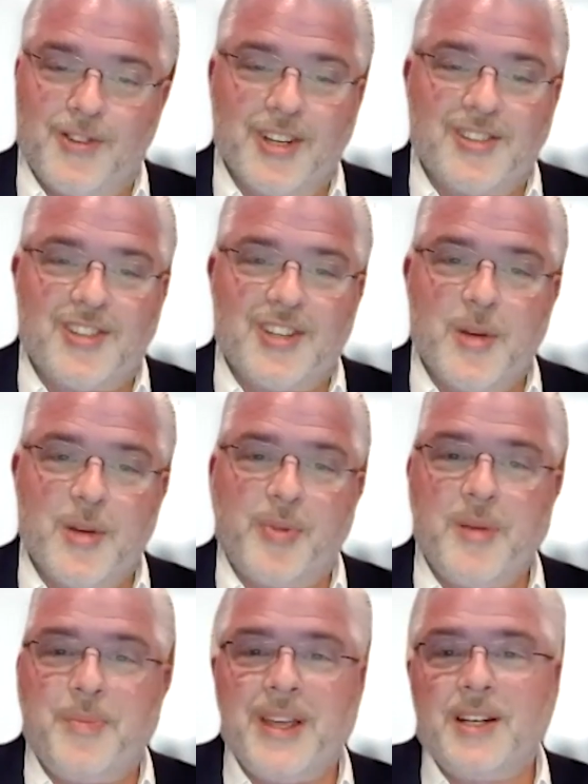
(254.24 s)
just
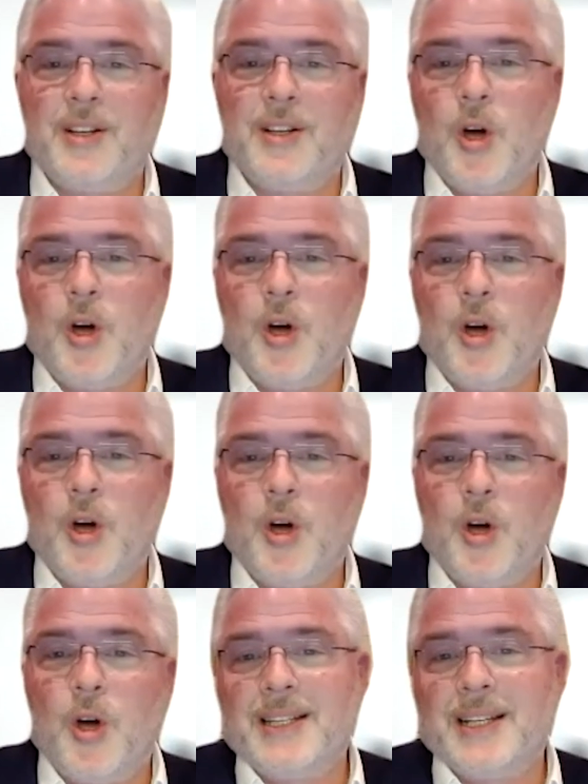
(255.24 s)
simply being
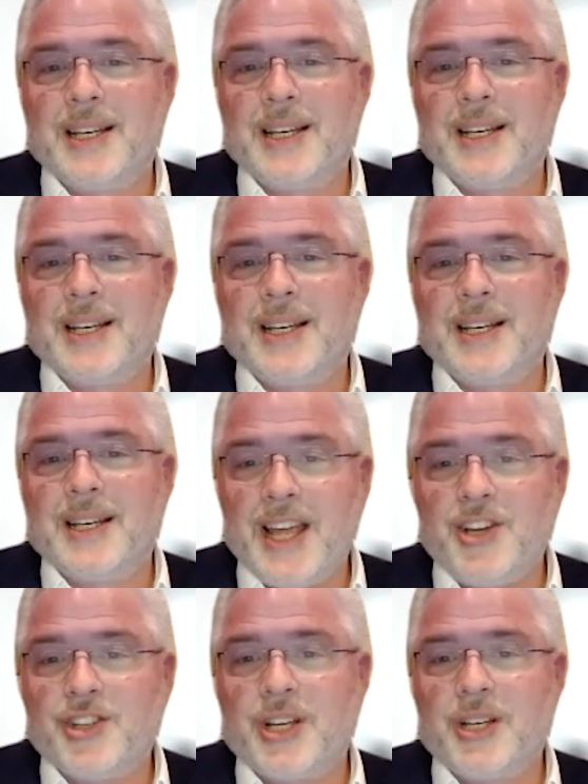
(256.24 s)
located in
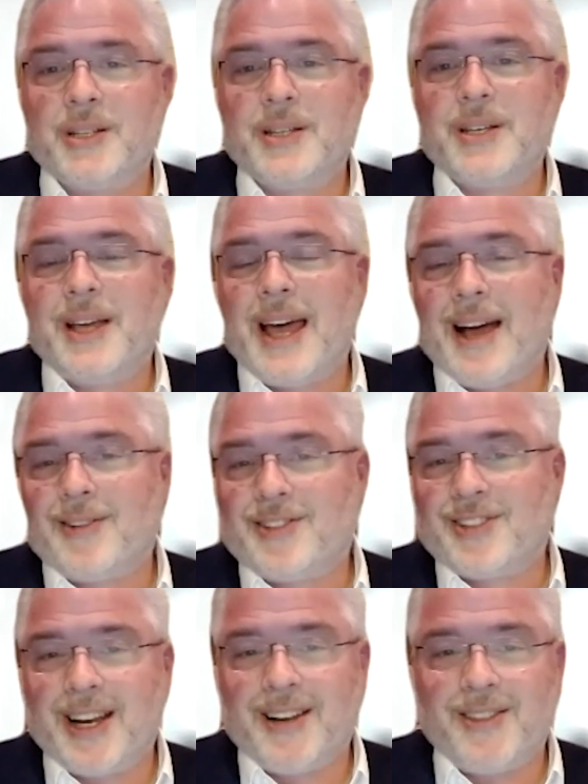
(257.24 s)
Asia
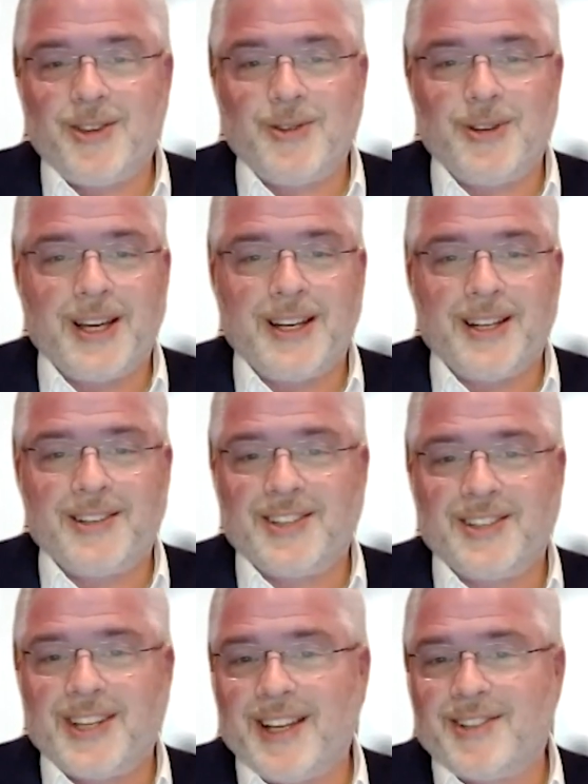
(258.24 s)
outside of the United
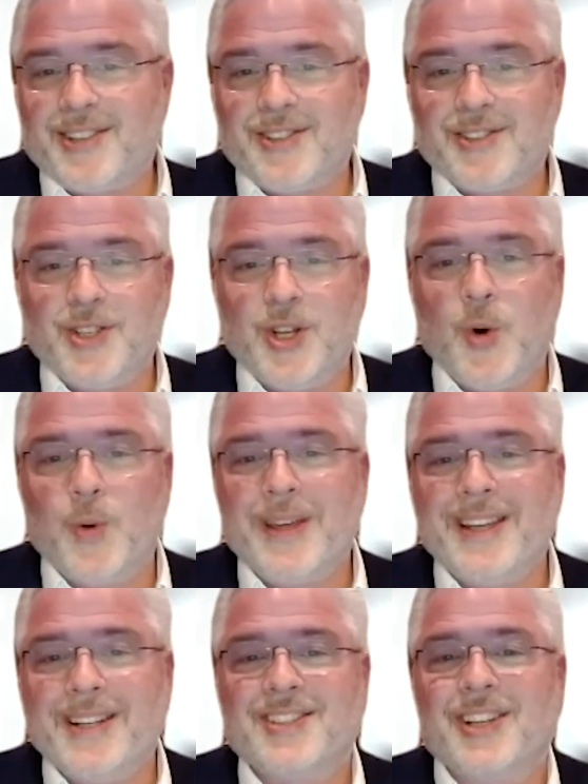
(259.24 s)
States is no
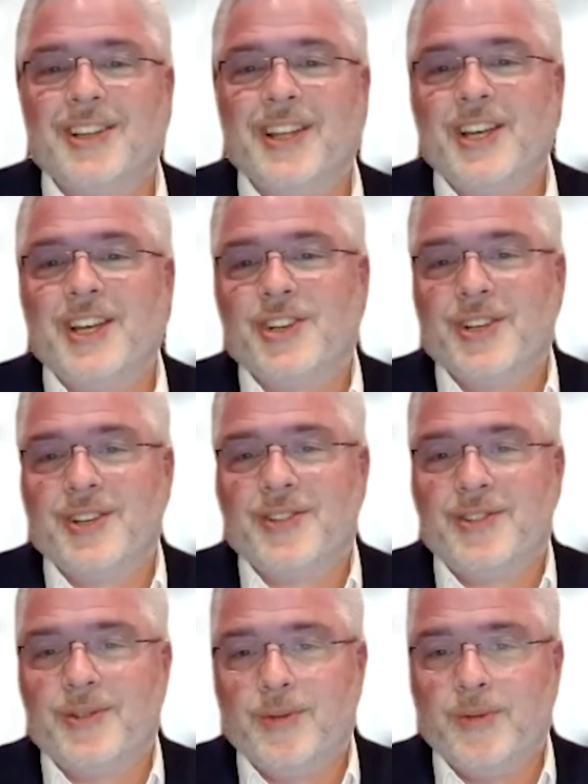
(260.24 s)
insulation
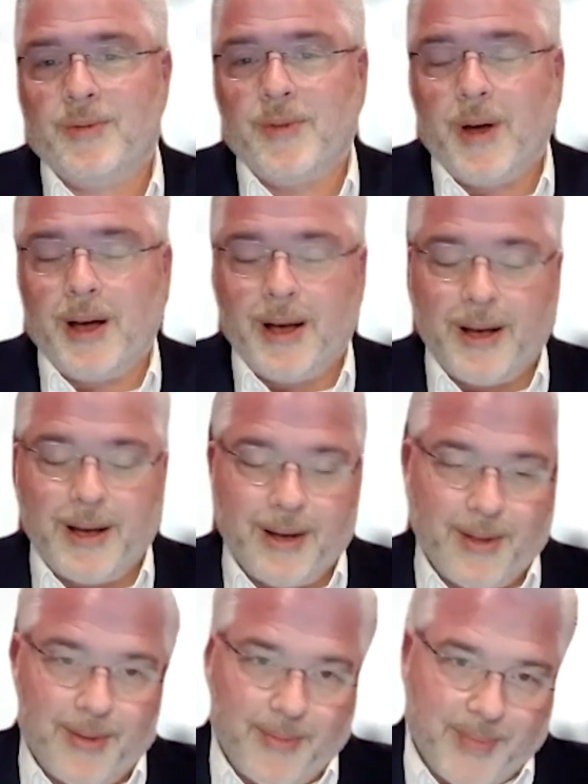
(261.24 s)

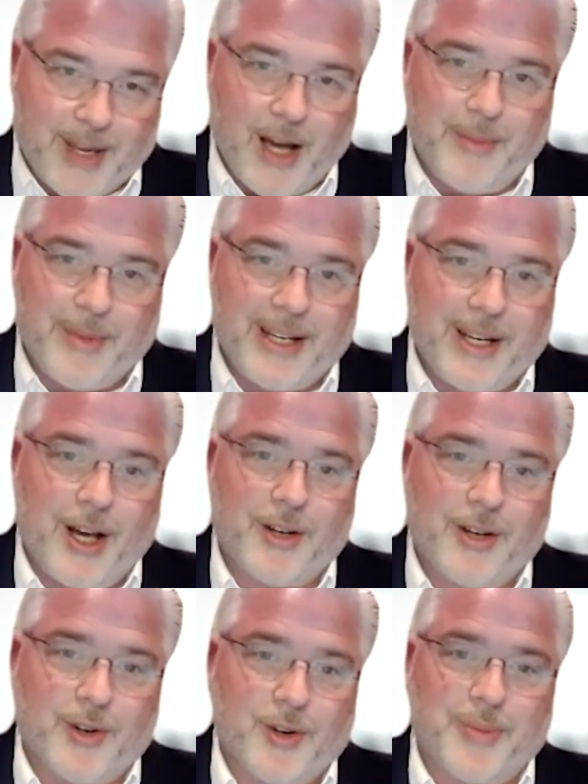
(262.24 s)
to coming
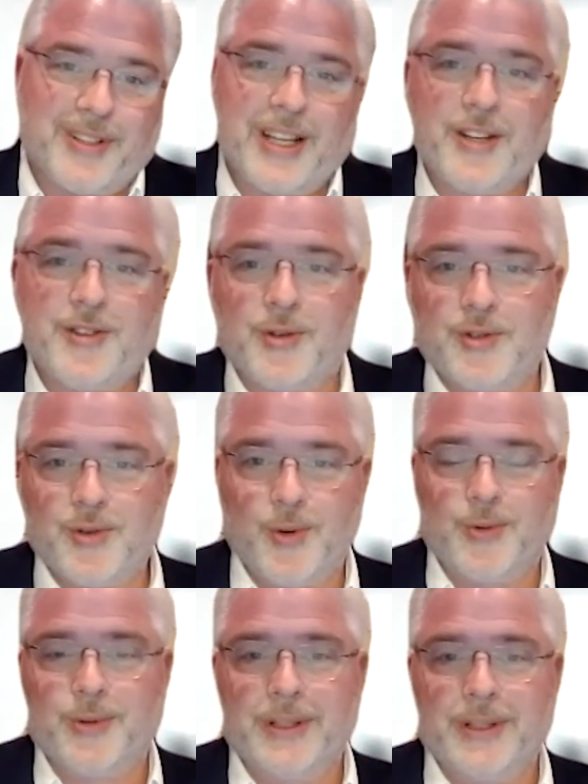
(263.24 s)
under potential
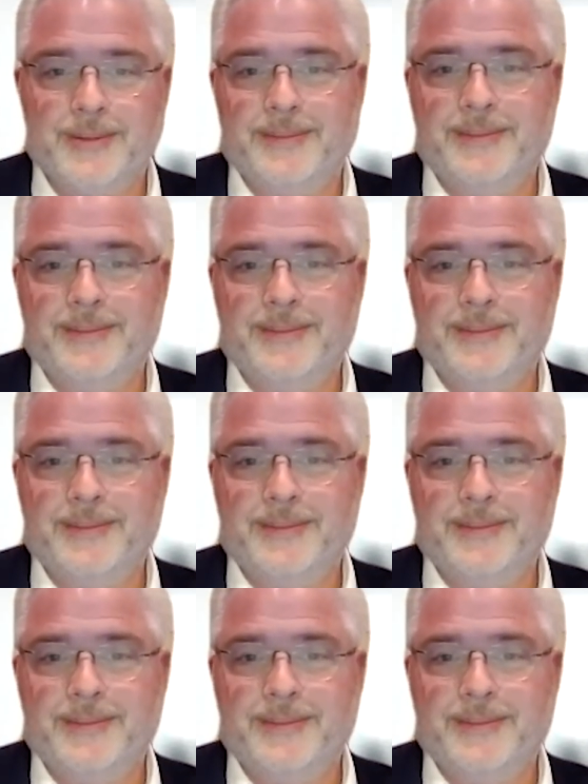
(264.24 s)
scrutiny.